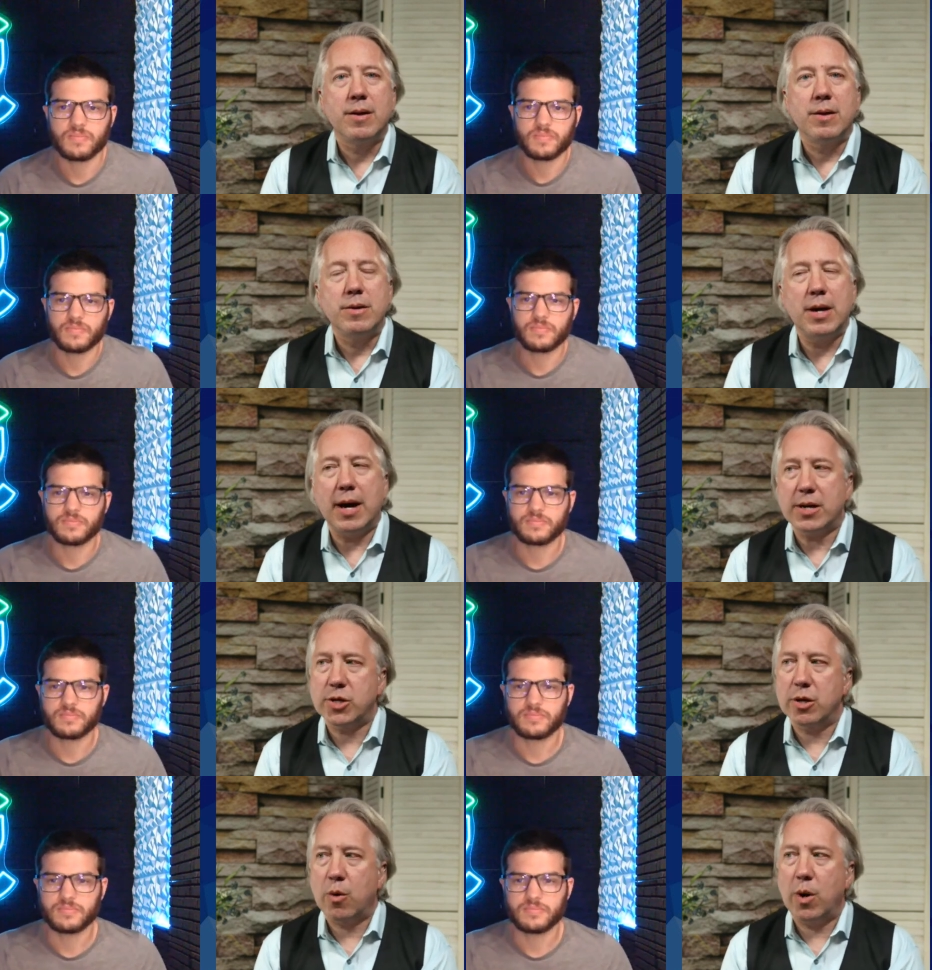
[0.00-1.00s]
Speaker 1: Yeah,
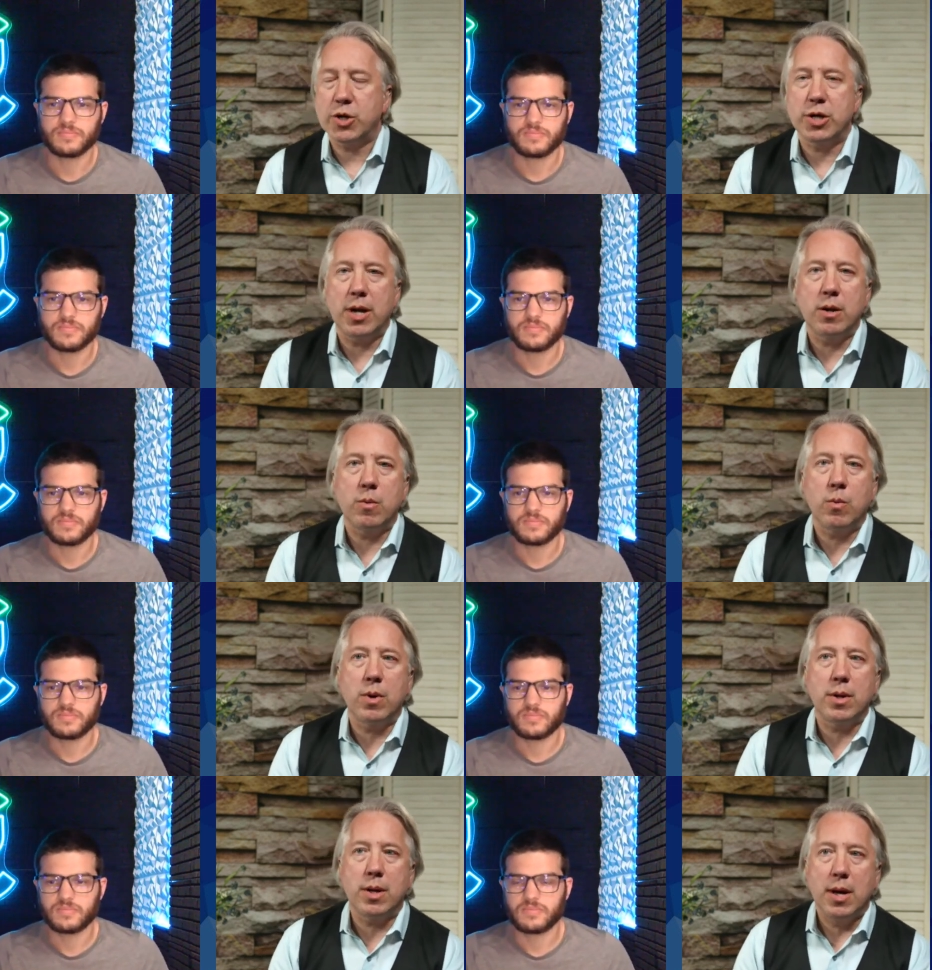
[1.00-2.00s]
excellent question. And
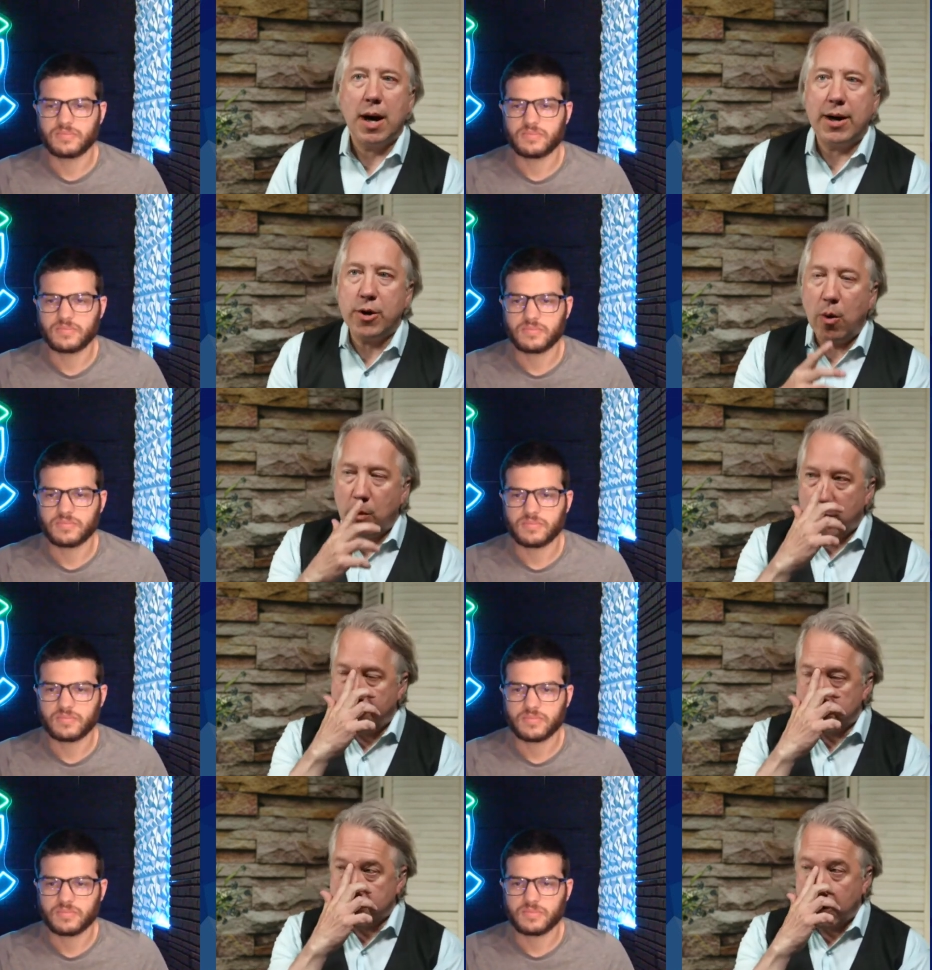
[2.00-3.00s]
what I don't,
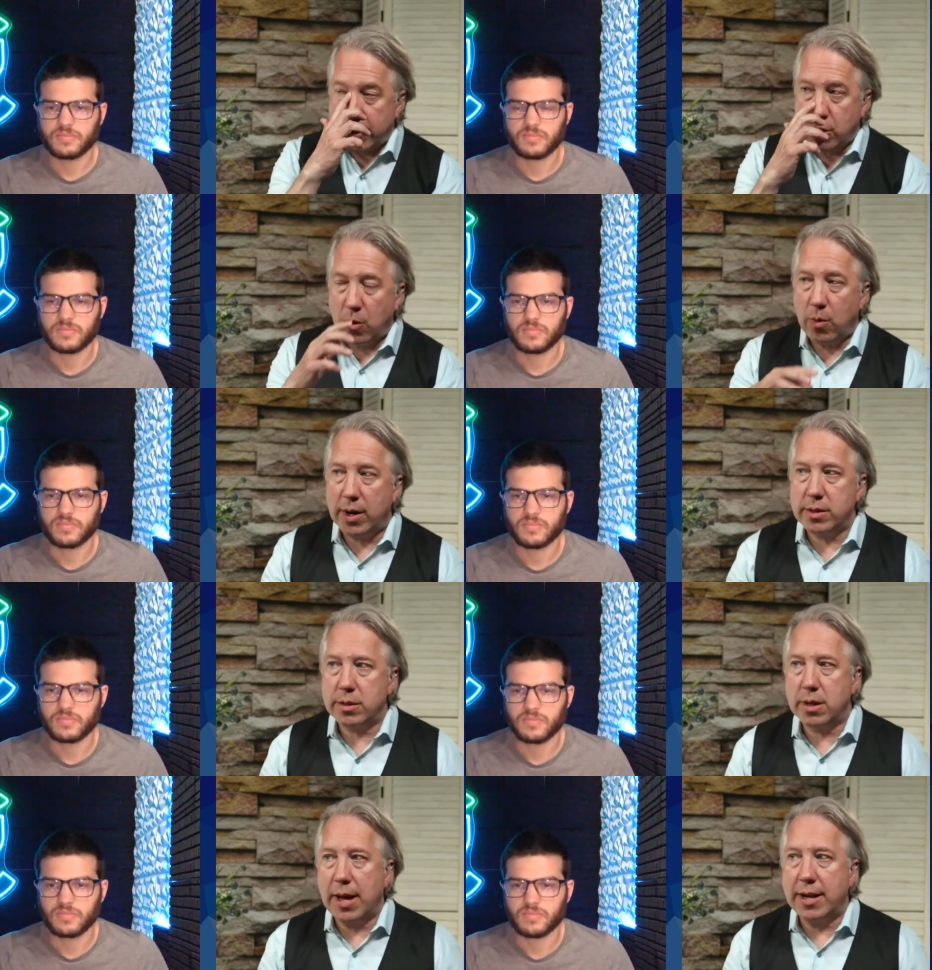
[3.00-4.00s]
first of all, I don't want
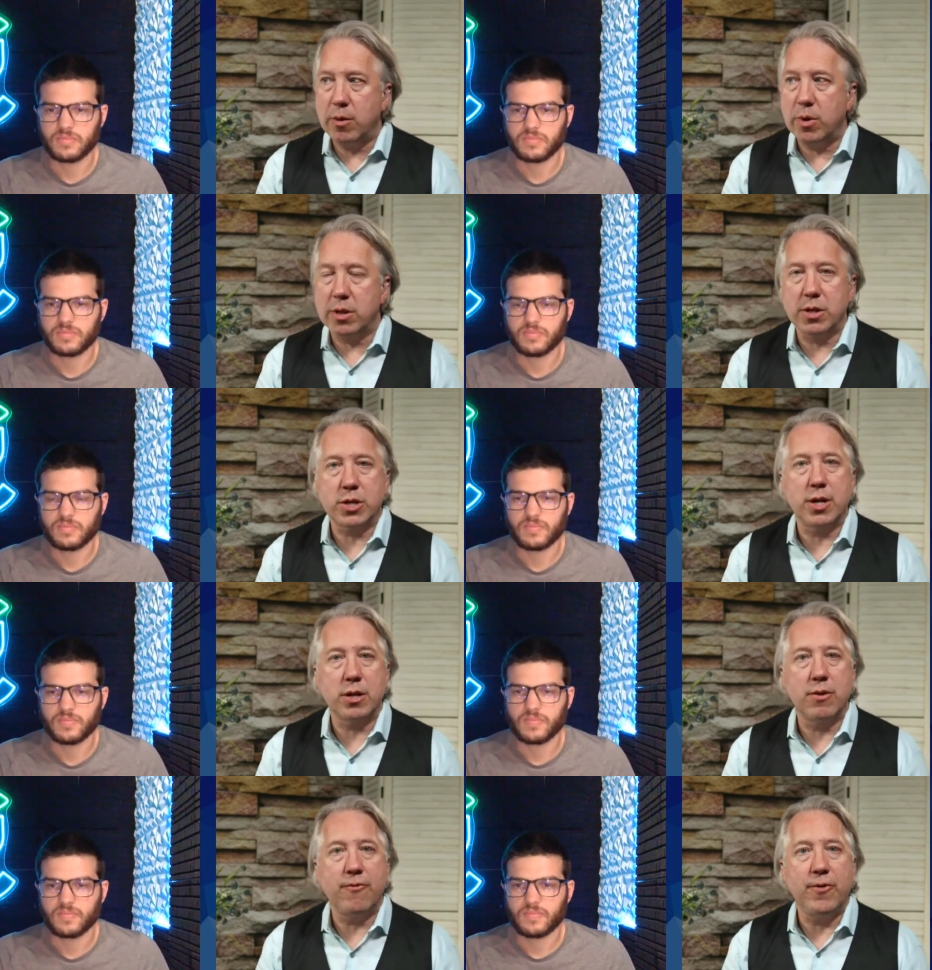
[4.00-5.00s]
anyone listening
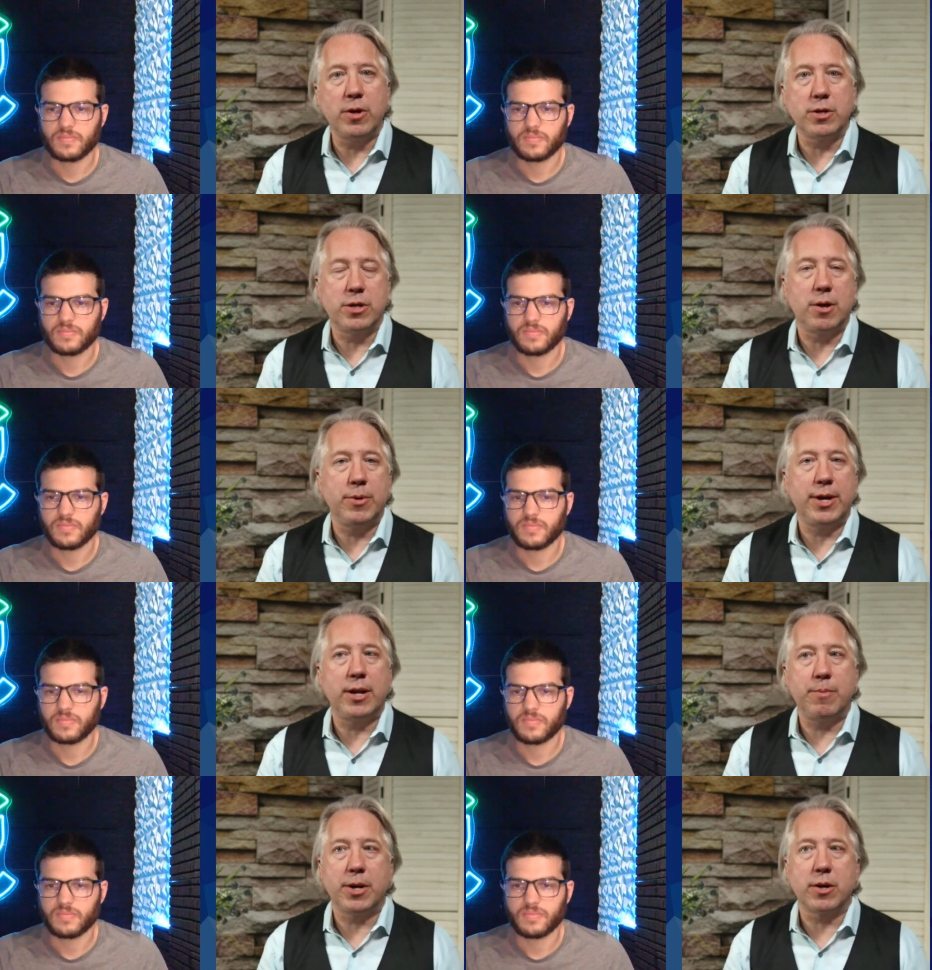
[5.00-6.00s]
to feel
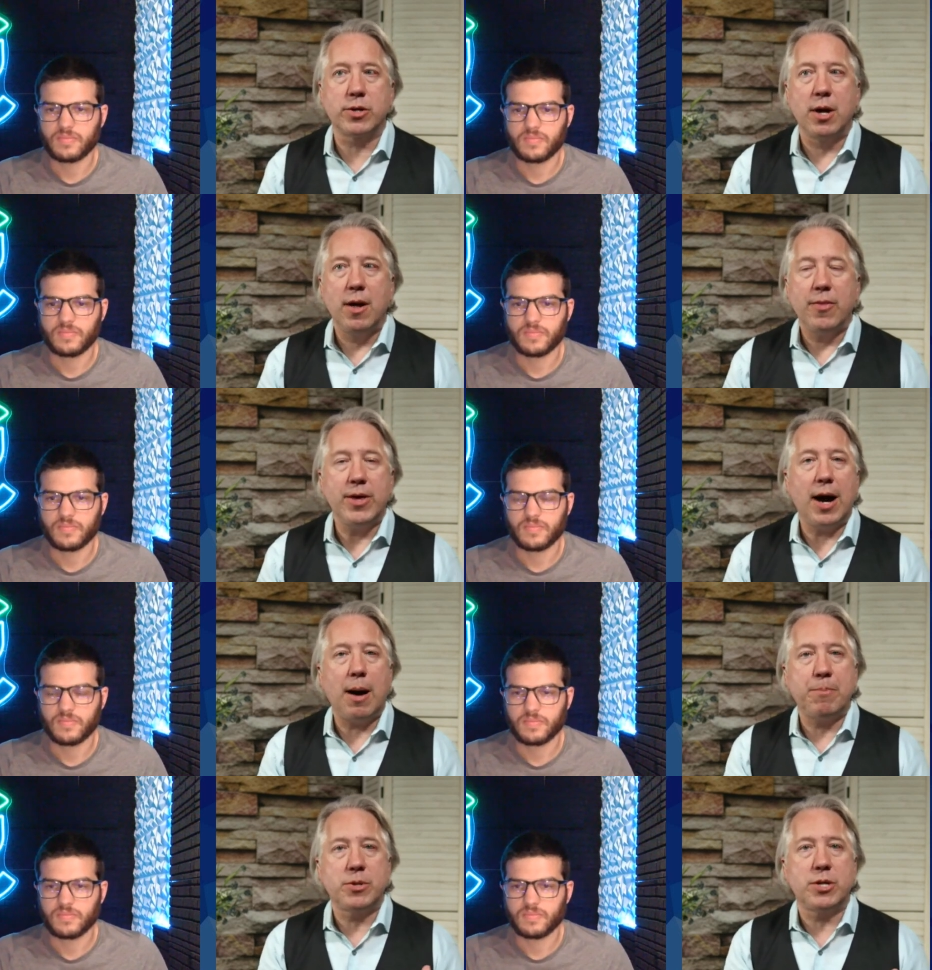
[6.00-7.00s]
intimidated, because the
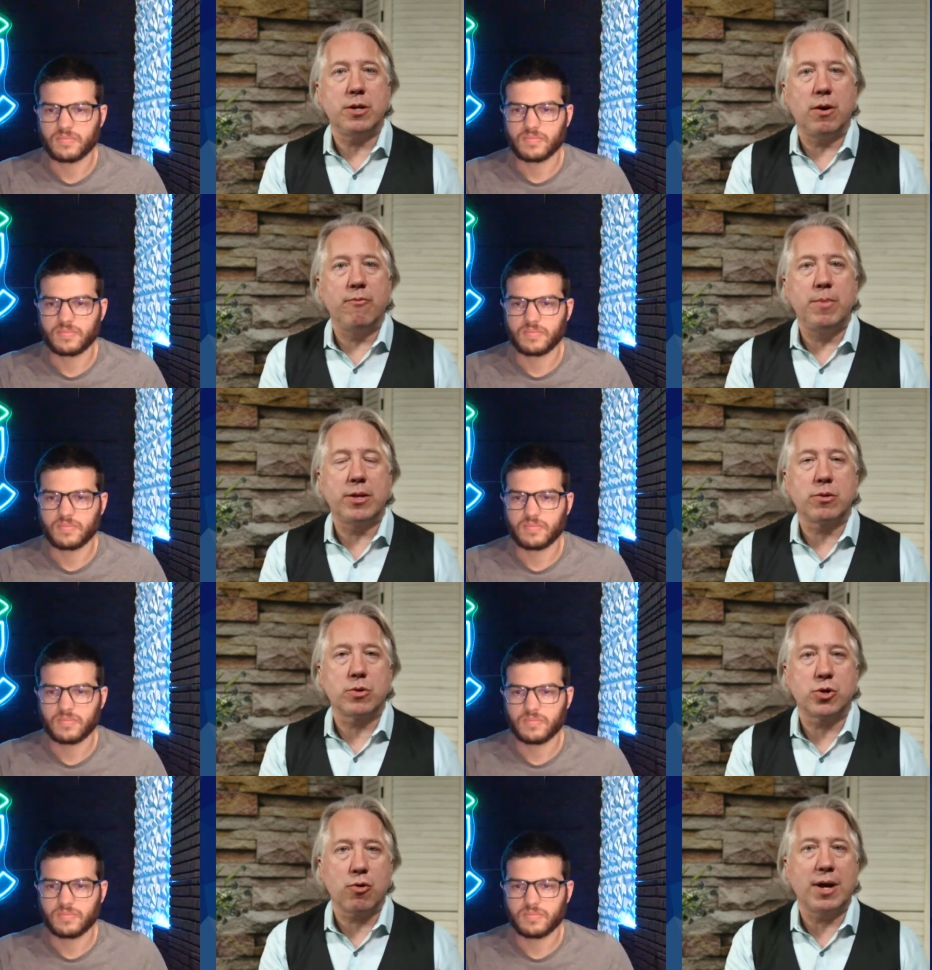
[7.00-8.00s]
opposite of mental
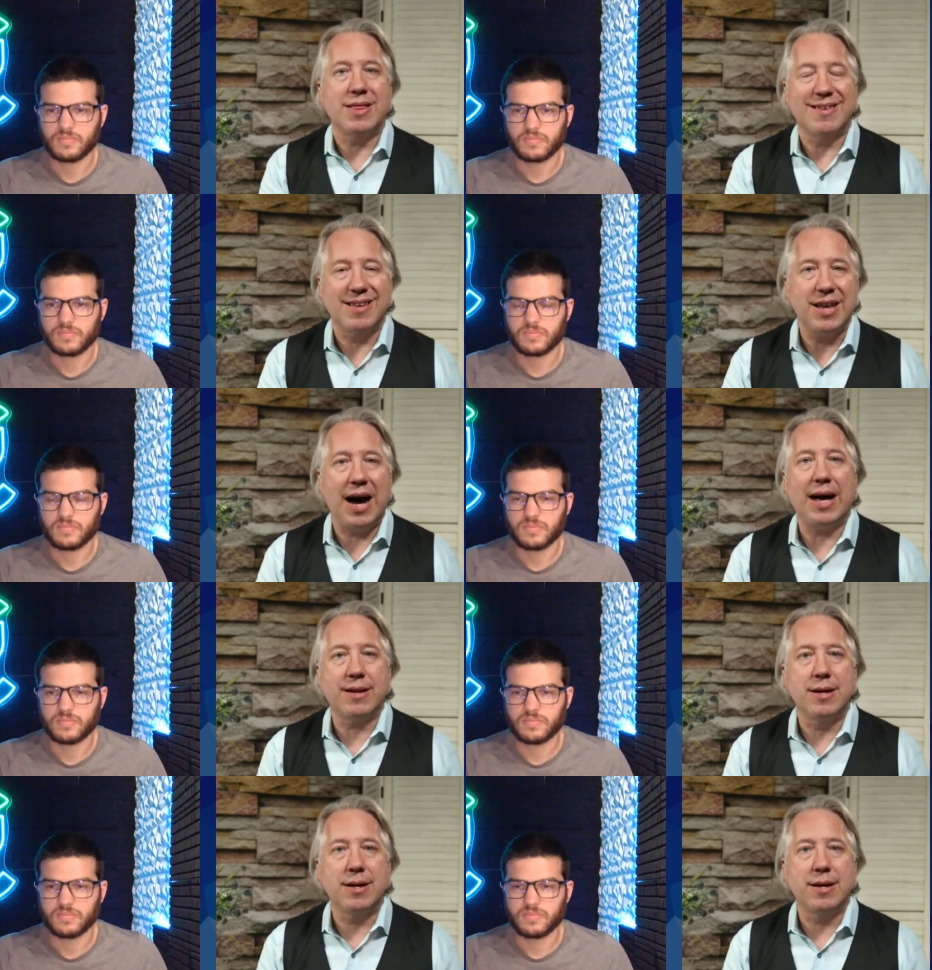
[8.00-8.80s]
strength is not